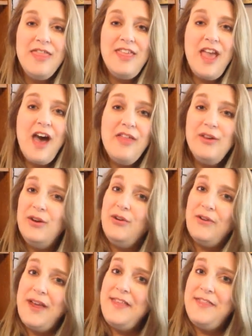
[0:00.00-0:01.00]
The other
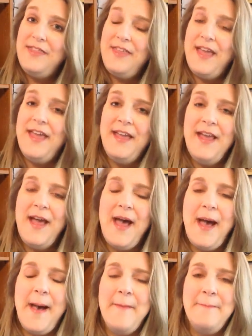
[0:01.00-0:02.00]
great thing,
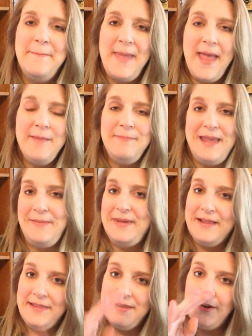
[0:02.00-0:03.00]
and
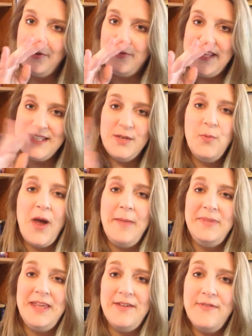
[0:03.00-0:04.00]
maybe a little reason why
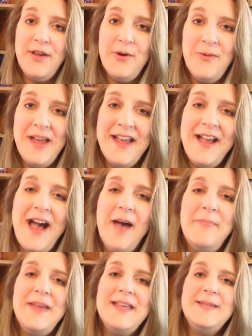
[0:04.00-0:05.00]
I'm giving away a
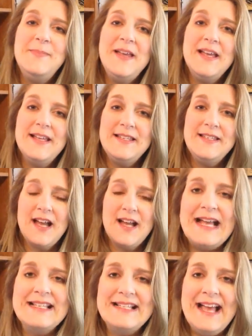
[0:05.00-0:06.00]
copy, is because
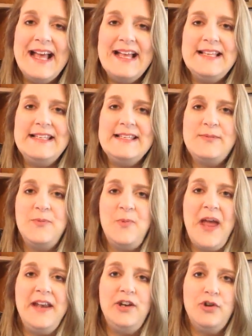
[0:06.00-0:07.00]
Tosca has
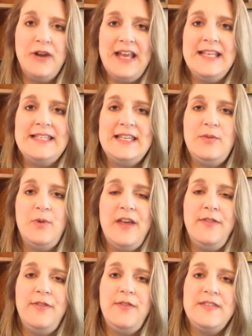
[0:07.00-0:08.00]
went crazy
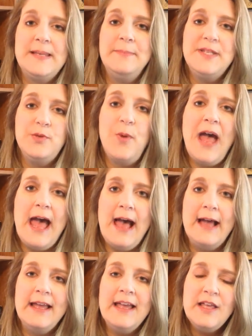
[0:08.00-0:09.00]
with some
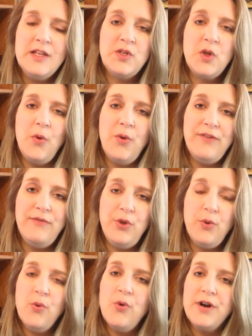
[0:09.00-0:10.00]
swag. So if
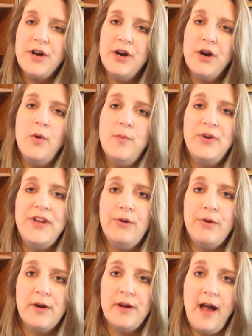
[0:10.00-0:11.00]
you order or
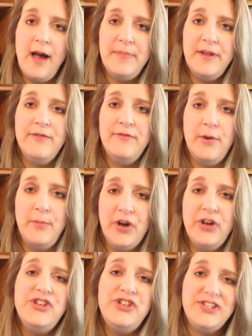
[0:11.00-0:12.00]
pre-order a copy of her
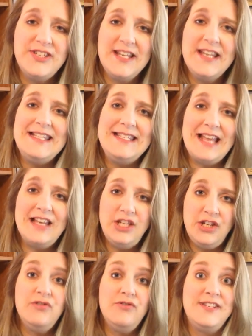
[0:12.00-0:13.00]
book, she's going to send
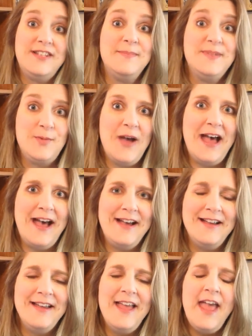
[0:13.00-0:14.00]
you some swag.